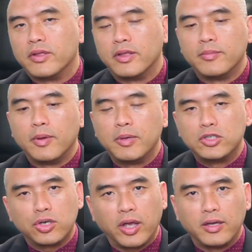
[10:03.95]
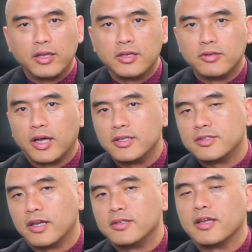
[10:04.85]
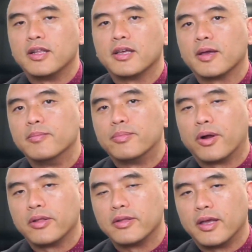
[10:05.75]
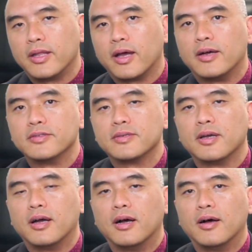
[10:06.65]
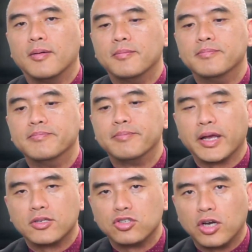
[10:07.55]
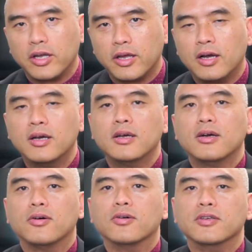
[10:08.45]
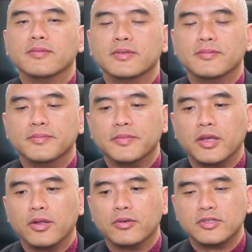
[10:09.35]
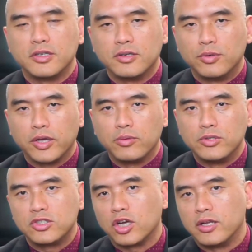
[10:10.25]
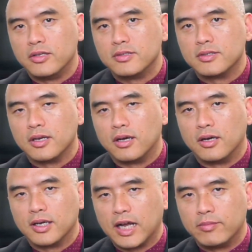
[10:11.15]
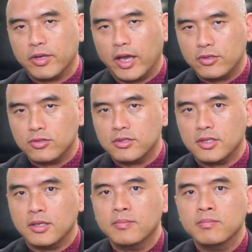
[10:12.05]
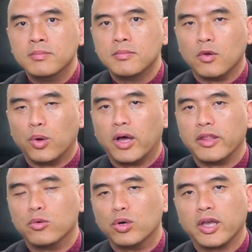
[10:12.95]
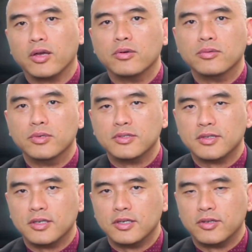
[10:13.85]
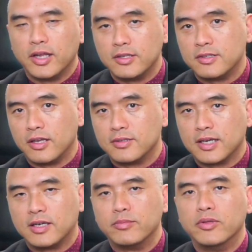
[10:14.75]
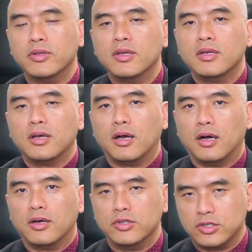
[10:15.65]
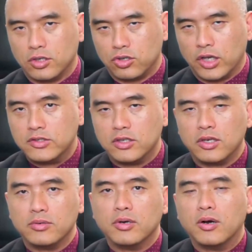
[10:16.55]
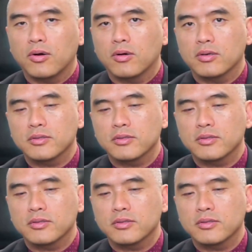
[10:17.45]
They may be trained in the United States, and then they can bring the data back to China, or even still working with Chinese government agency while they're working with United States government research institute or